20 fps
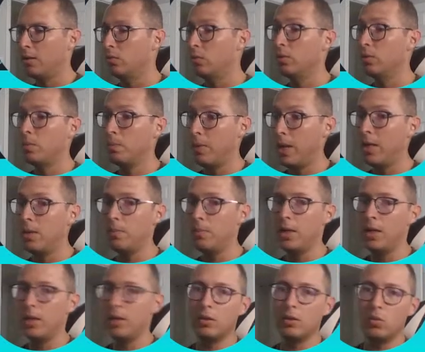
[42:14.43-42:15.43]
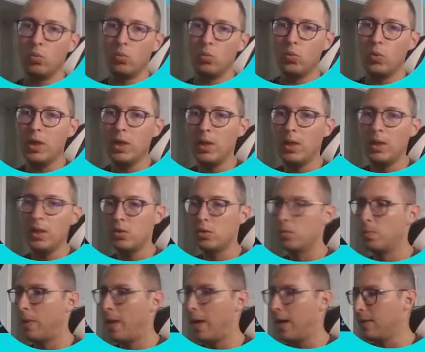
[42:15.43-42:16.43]
the make method, we just
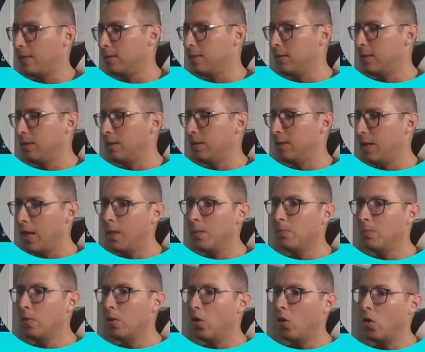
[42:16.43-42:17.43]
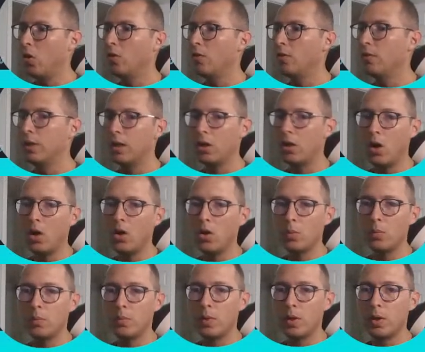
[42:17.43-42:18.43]
pass the name of the
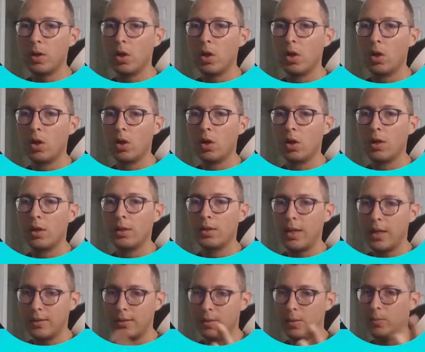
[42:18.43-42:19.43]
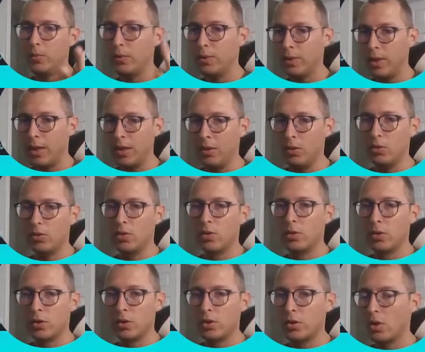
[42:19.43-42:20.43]
column text input. Thank you,
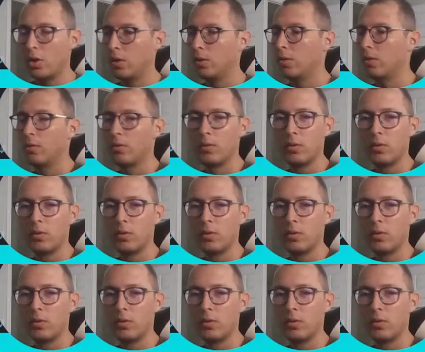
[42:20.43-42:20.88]
Sean.